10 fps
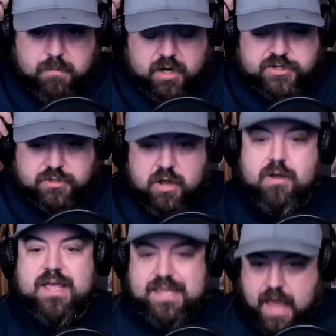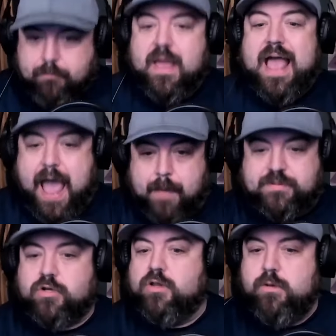Marcus Uno. Yep,
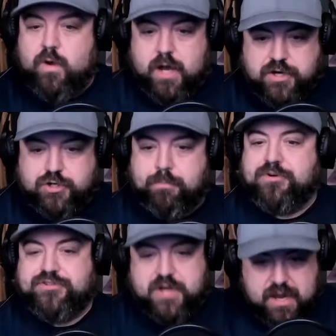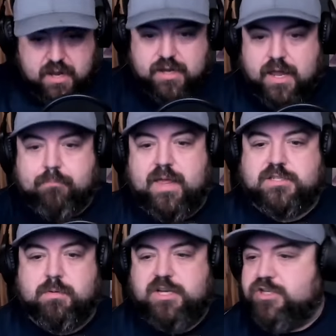absolutely 100%. Yep, that's
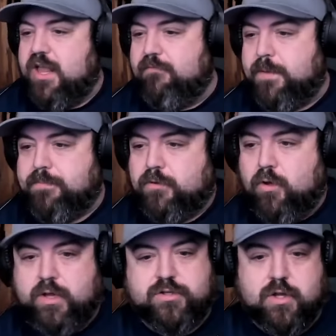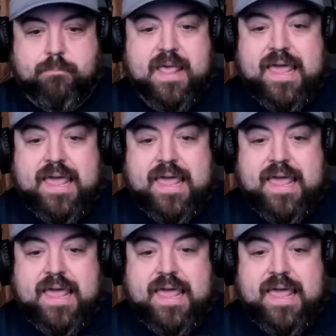what he should have, people loyal to him.